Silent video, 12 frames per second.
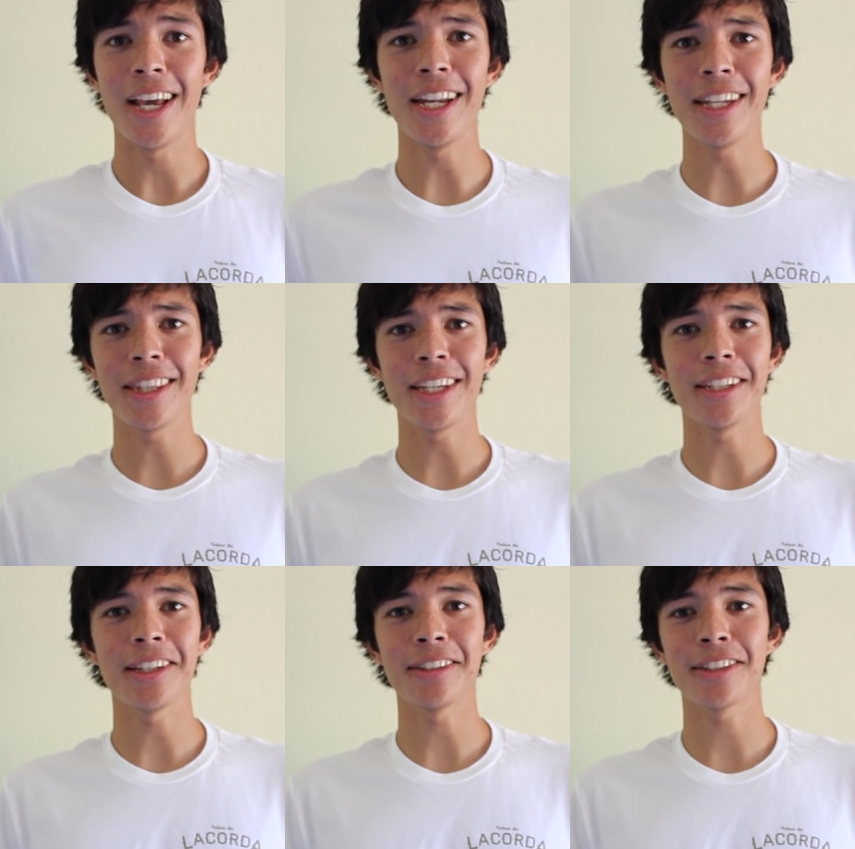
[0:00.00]

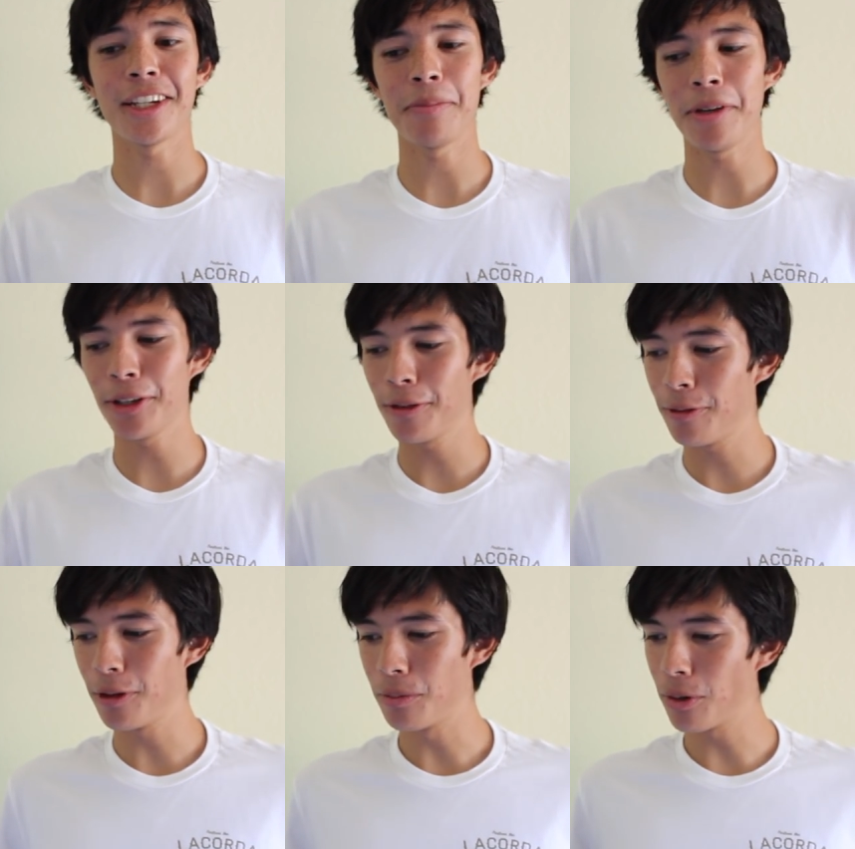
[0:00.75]
anything that's going to make you
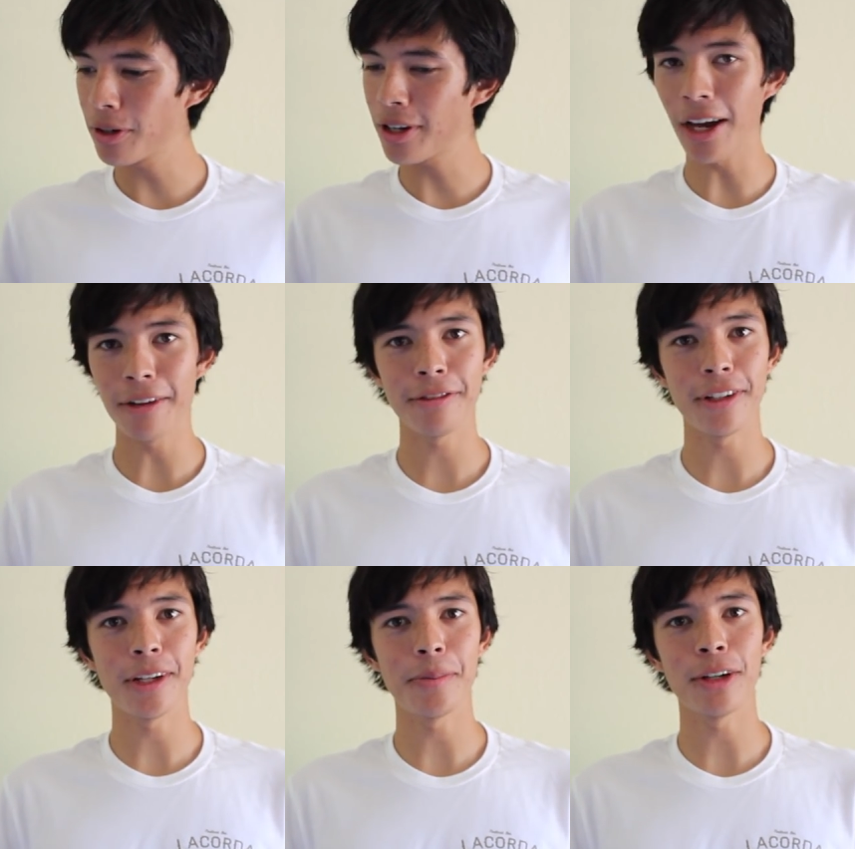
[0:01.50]
feel more
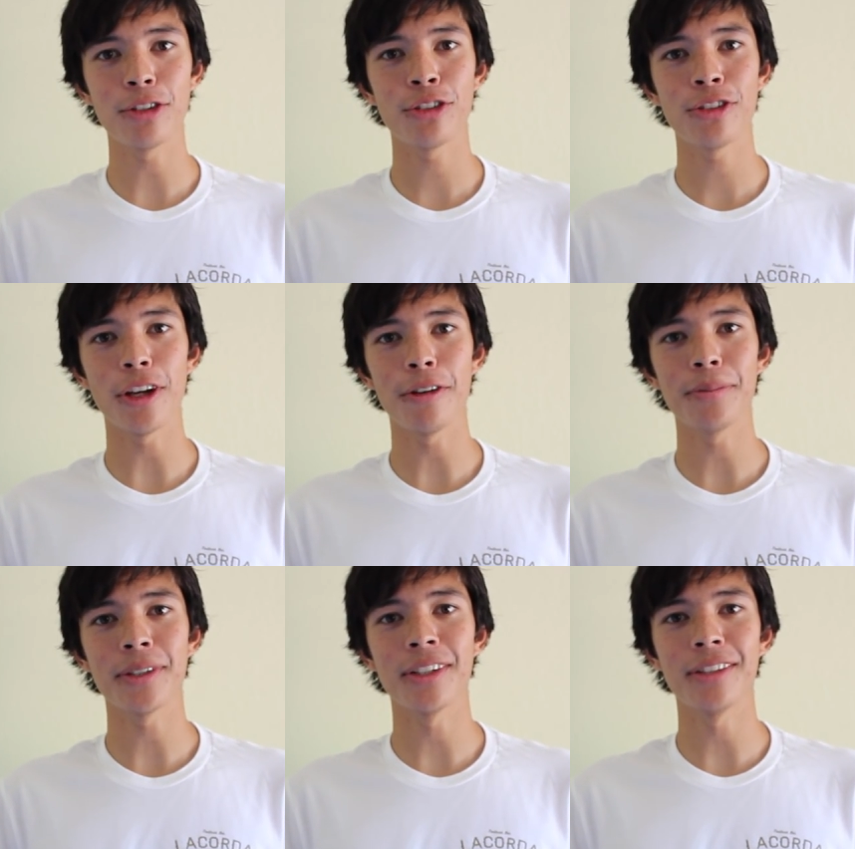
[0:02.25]
confident about
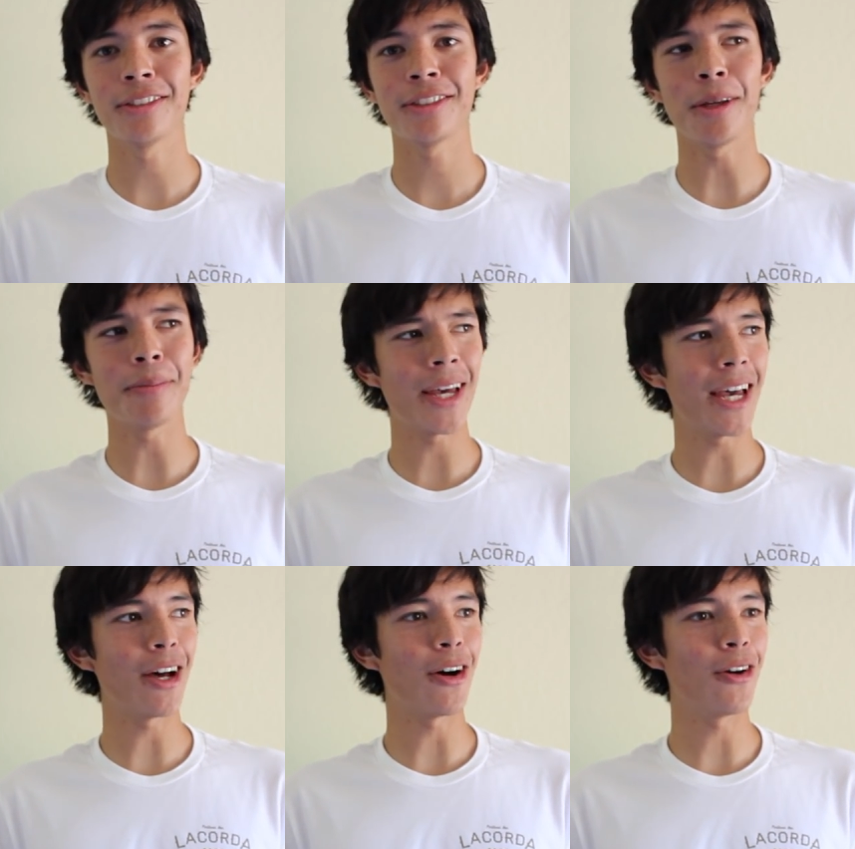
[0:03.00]
yourself because
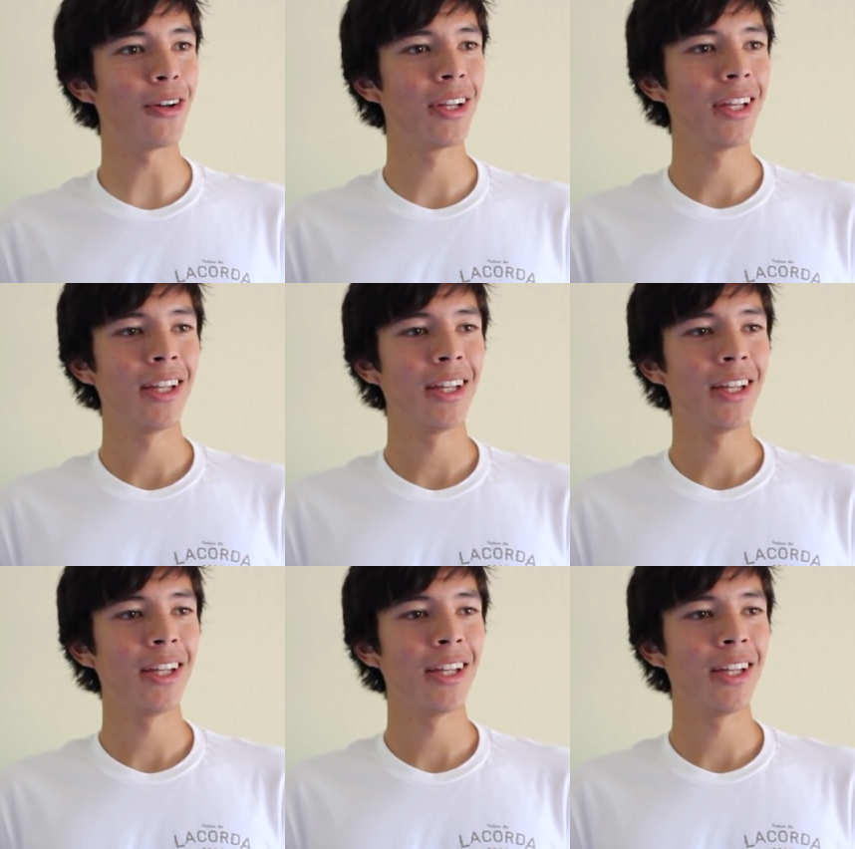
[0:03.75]
somehow,